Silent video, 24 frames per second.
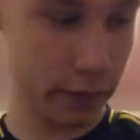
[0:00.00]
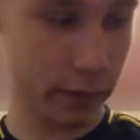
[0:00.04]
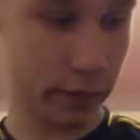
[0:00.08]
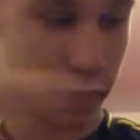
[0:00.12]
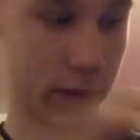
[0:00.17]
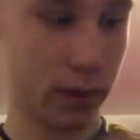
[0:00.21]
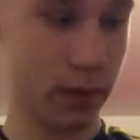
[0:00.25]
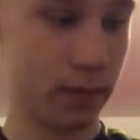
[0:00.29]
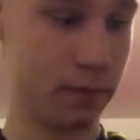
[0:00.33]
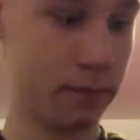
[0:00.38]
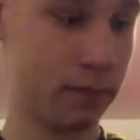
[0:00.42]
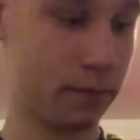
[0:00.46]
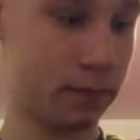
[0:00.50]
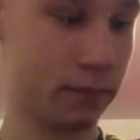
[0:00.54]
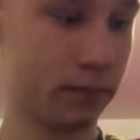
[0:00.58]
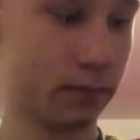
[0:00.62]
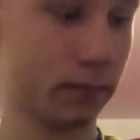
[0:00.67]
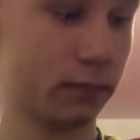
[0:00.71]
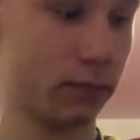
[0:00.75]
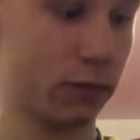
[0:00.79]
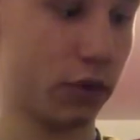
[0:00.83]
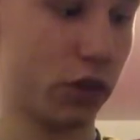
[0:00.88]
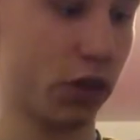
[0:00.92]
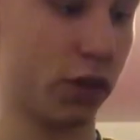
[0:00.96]
that,
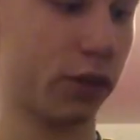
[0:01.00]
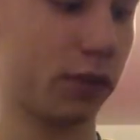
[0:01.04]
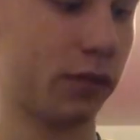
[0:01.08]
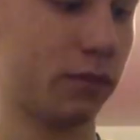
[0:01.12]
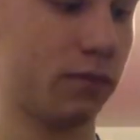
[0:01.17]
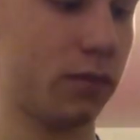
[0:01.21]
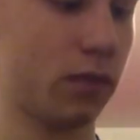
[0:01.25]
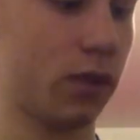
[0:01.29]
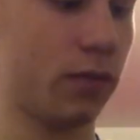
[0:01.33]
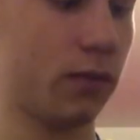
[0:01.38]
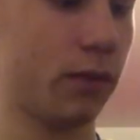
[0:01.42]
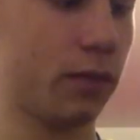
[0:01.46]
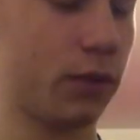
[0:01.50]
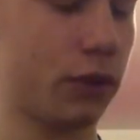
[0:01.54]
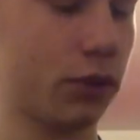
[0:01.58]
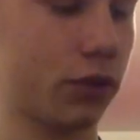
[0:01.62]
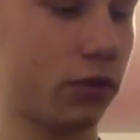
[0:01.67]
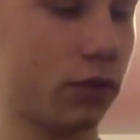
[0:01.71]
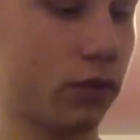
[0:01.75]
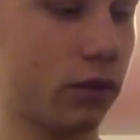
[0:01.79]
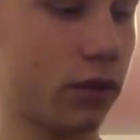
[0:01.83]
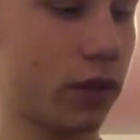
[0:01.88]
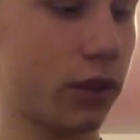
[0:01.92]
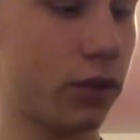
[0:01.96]
just maybe a bit
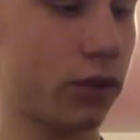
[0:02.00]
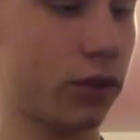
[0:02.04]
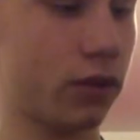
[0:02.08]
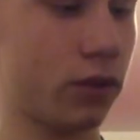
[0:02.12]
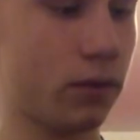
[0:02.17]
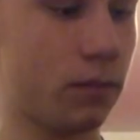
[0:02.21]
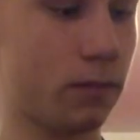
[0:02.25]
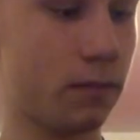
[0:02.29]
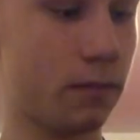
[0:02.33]
shorter actually.